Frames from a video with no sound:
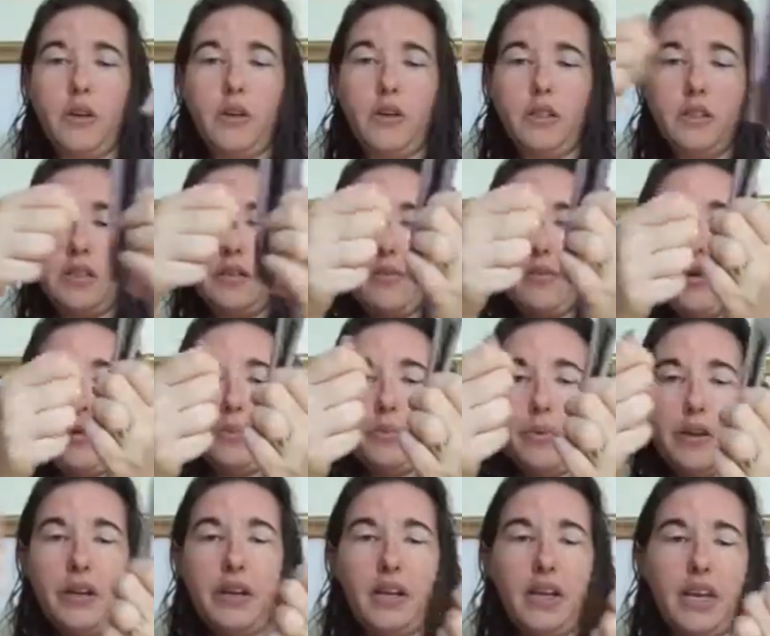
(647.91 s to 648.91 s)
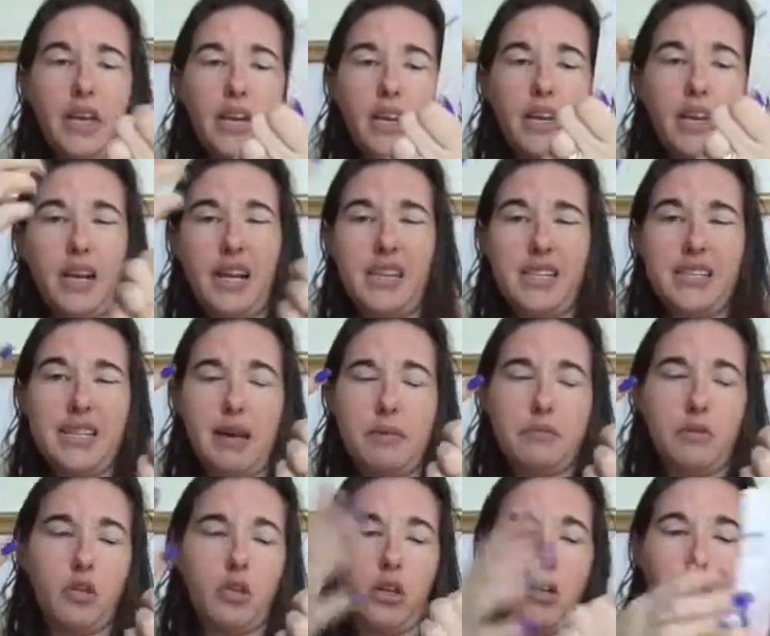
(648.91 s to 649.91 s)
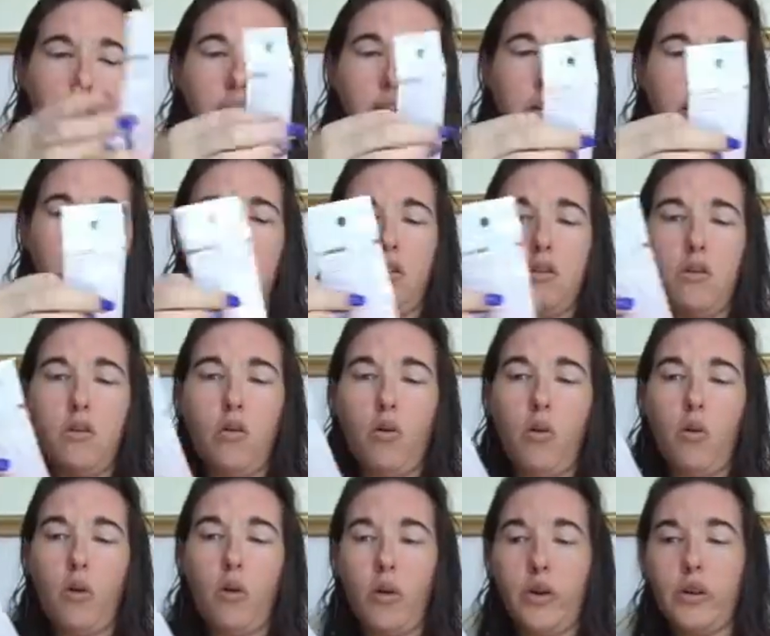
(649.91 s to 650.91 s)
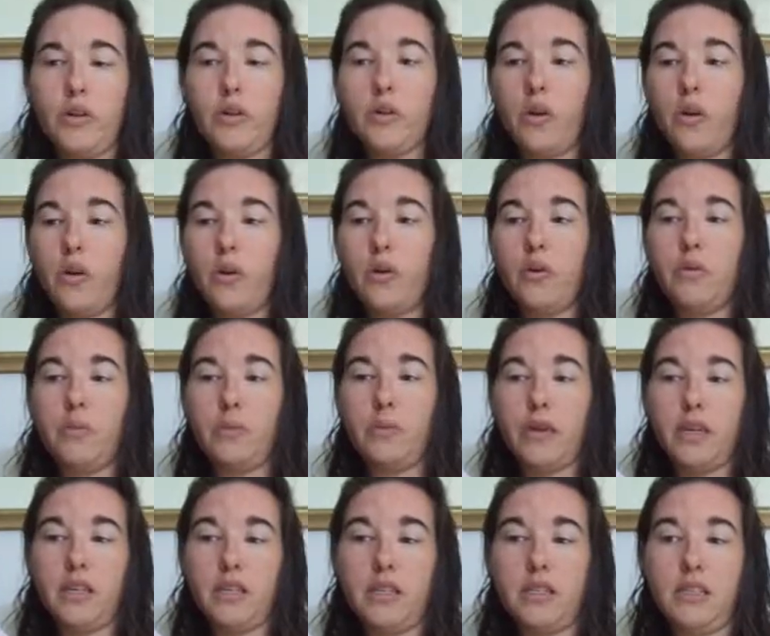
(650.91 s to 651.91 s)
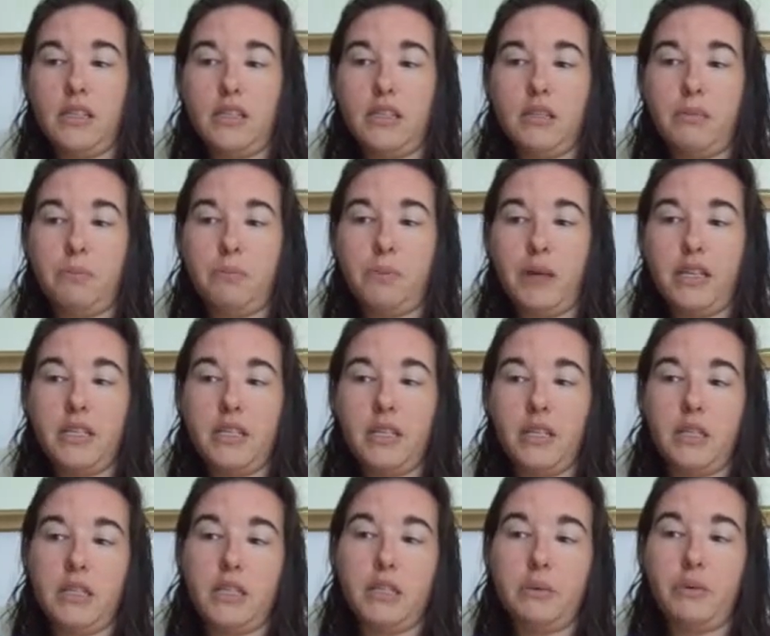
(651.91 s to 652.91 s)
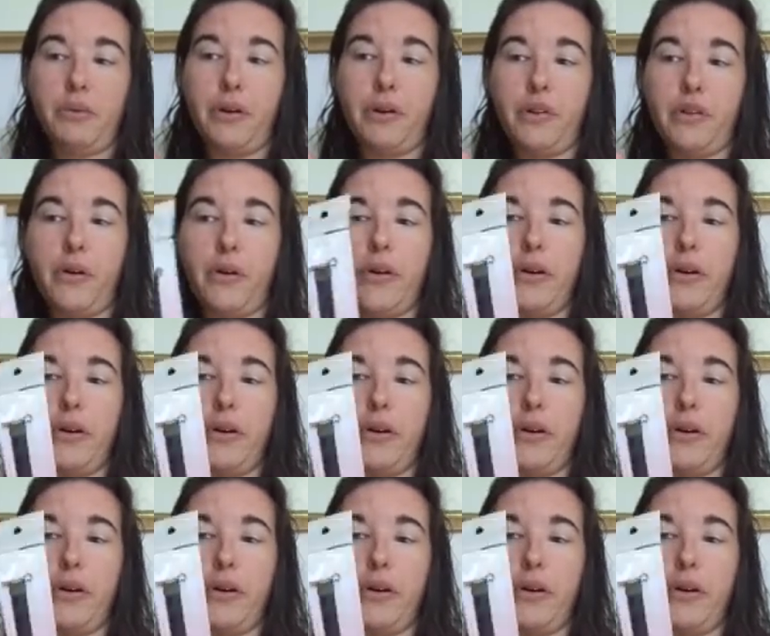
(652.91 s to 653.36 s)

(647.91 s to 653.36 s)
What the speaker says: you can sort of open it again and it snaps shut all on its own because it's basically spring